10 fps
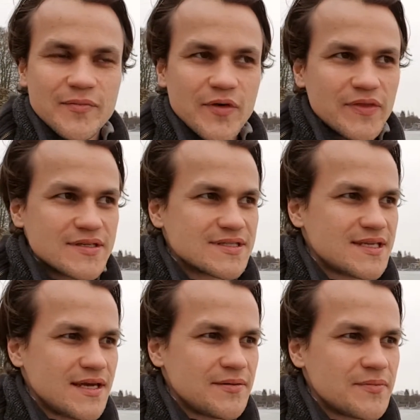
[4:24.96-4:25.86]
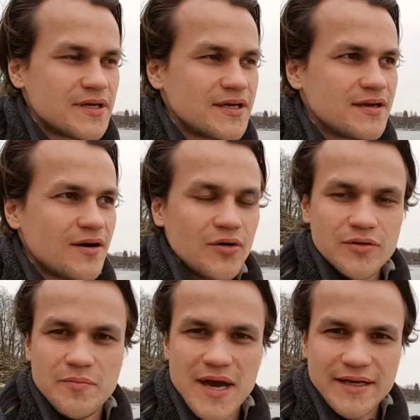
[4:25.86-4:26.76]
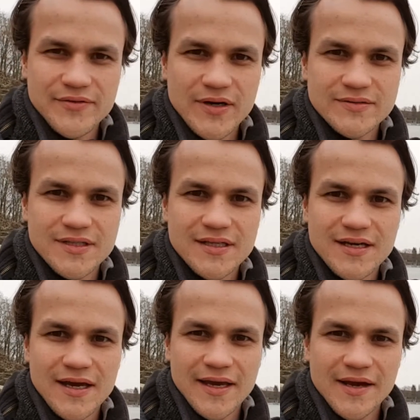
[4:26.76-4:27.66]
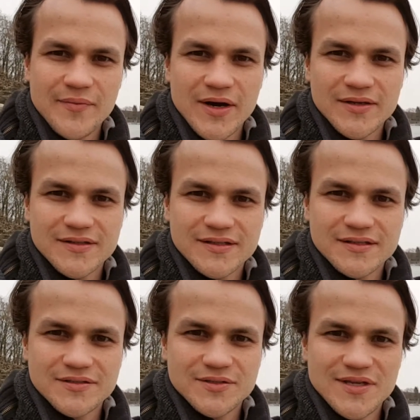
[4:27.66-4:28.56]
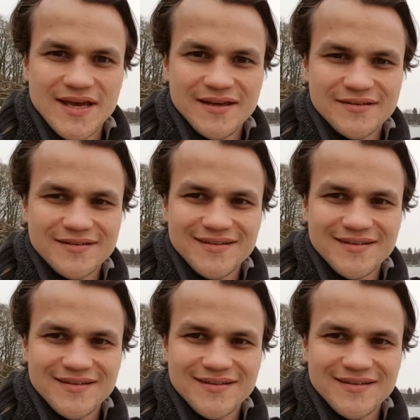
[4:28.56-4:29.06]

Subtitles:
with the same old background, I come out today